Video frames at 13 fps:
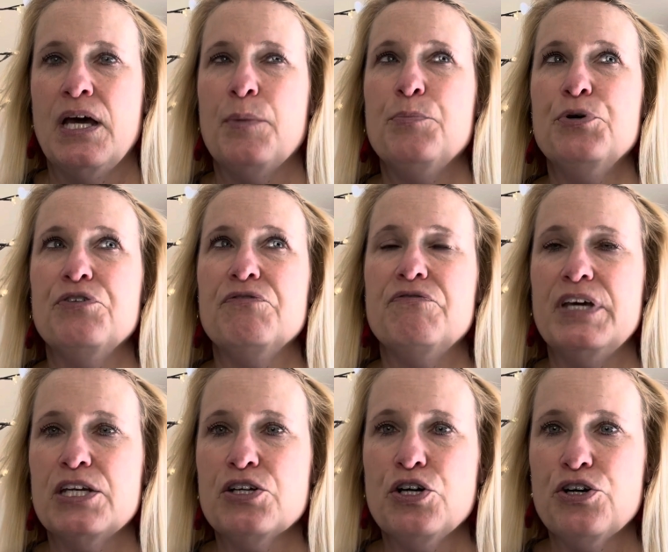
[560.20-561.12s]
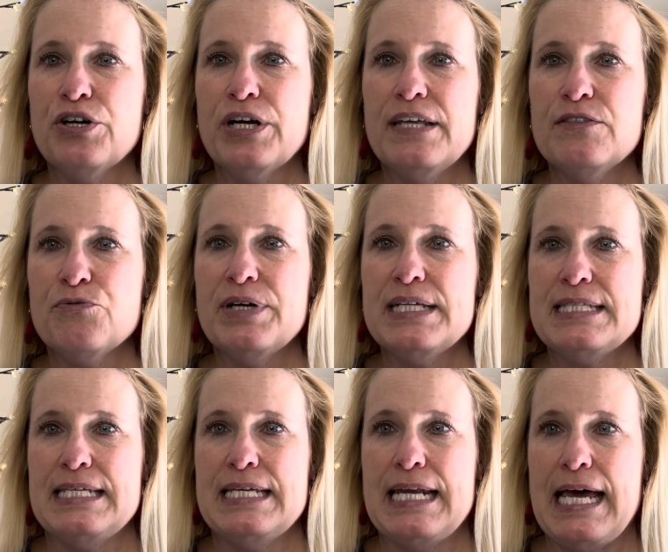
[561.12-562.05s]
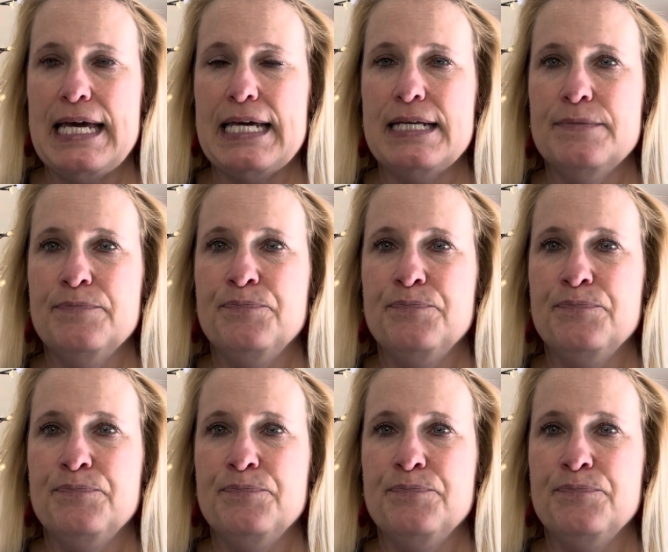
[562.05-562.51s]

Put vinegar in the rinsing aid.